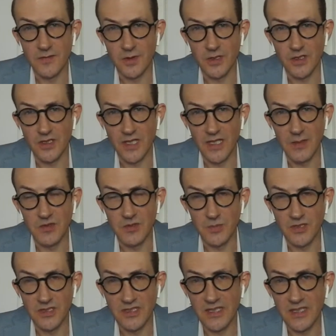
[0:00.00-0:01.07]
for claims,
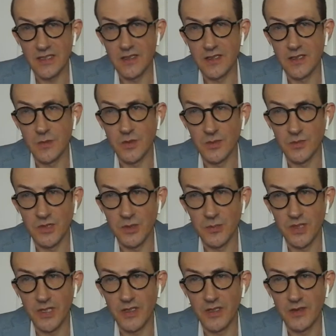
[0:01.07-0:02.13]
particularly when
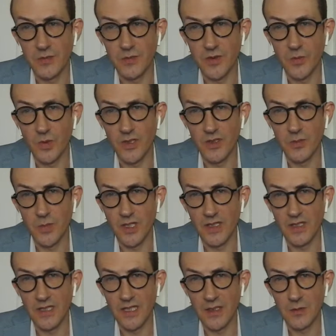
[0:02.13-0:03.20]
compared with what you
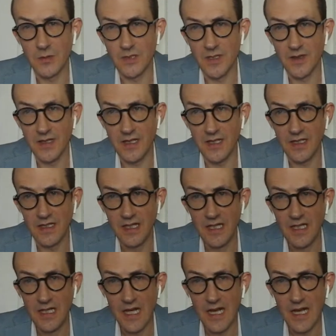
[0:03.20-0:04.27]
might get with a